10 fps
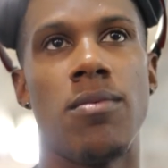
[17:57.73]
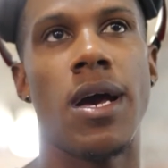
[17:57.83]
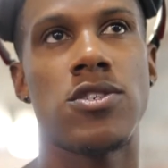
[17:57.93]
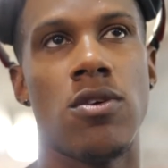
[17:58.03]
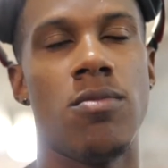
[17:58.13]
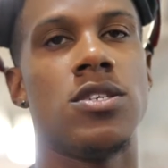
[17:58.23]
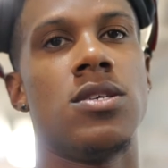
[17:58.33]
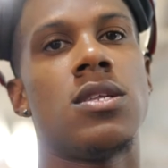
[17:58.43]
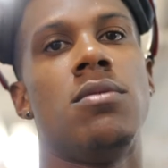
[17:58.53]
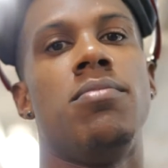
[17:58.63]
I'm not so much
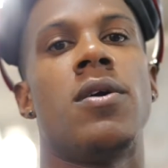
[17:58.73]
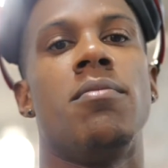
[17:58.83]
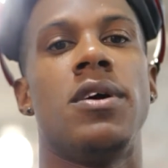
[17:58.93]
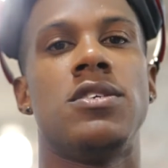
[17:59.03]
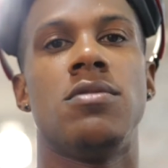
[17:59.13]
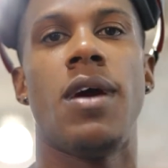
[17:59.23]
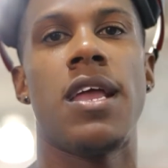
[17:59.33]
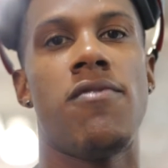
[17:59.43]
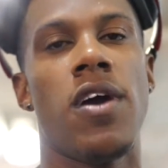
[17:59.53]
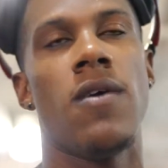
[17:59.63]
looking to burn a bunch of
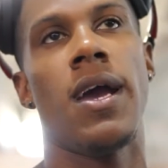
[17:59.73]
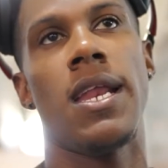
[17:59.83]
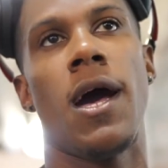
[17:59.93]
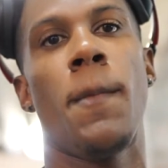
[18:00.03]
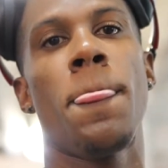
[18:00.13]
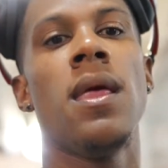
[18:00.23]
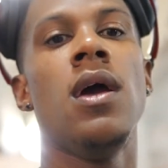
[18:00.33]
body fat right now,